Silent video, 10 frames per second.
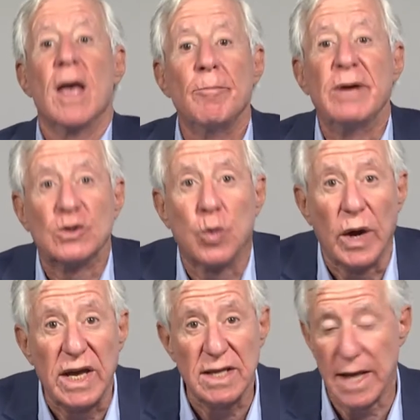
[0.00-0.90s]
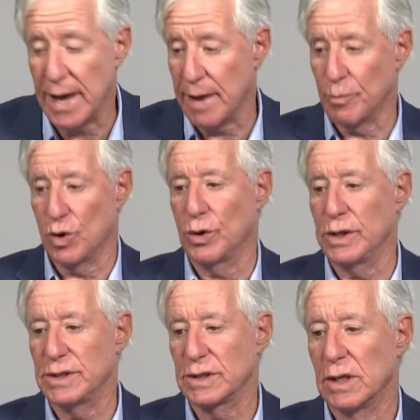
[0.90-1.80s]
between the
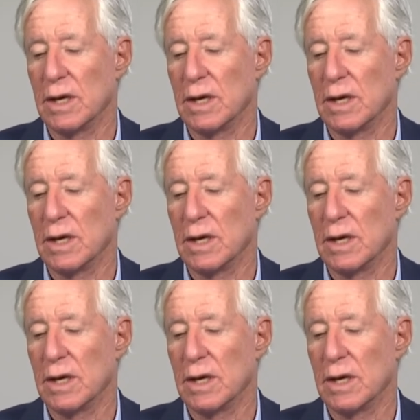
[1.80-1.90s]
hemorrhoids.